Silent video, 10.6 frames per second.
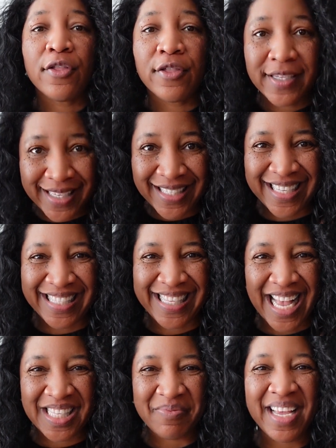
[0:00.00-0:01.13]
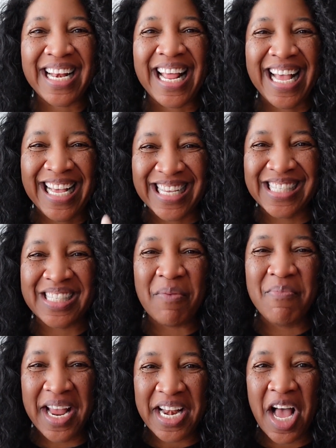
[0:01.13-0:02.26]
The DiSC assessment is
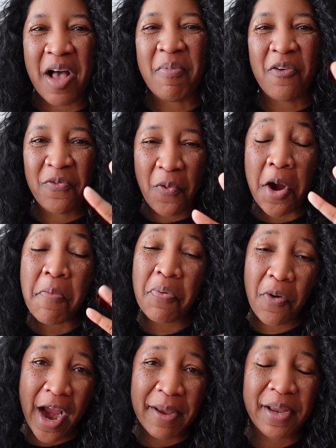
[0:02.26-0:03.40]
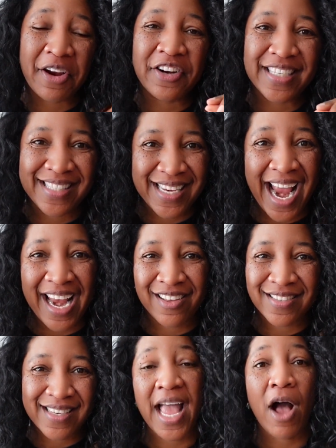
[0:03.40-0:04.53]
made up of 4 primary
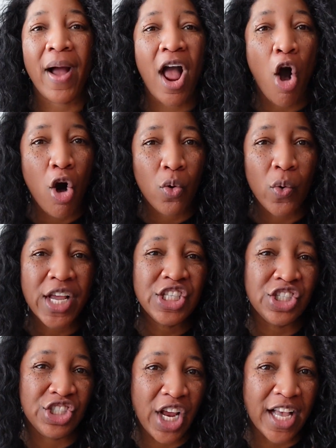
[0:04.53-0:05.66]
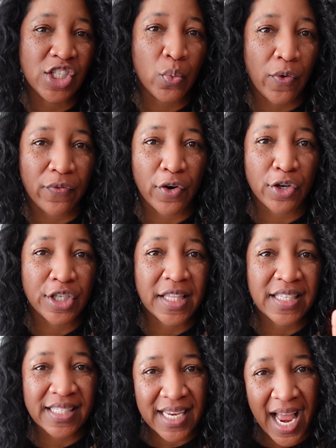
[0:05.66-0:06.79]
styles. Now, I always just refer to
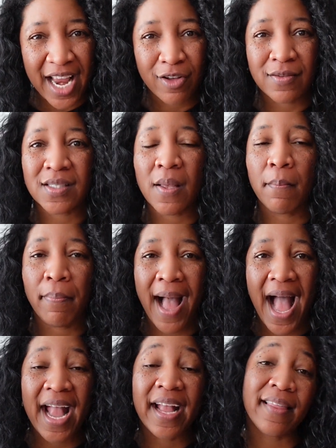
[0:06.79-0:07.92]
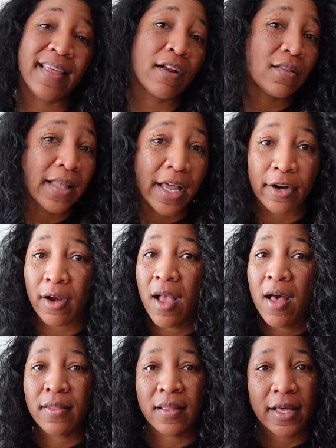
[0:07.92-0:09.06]
the styles by their letter.
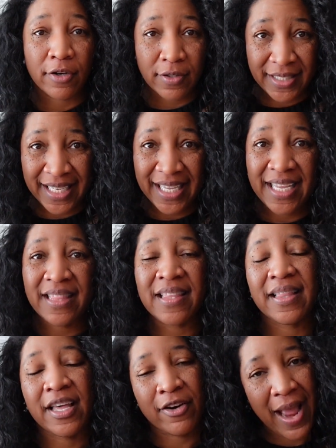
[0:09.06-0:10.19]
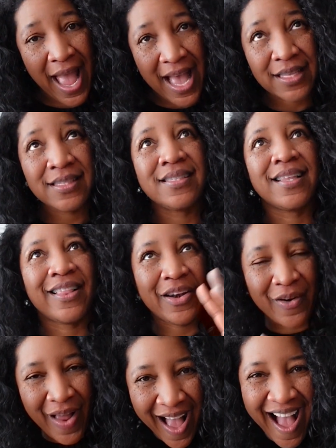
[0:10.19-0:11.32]
The letter D, the letter S, the
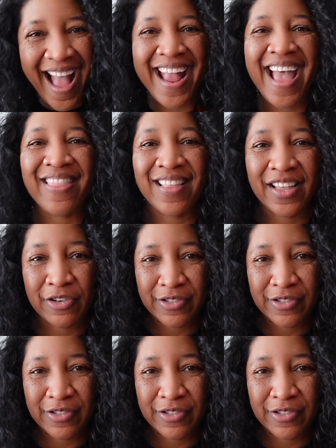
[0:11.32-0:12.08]
letter I, and the letter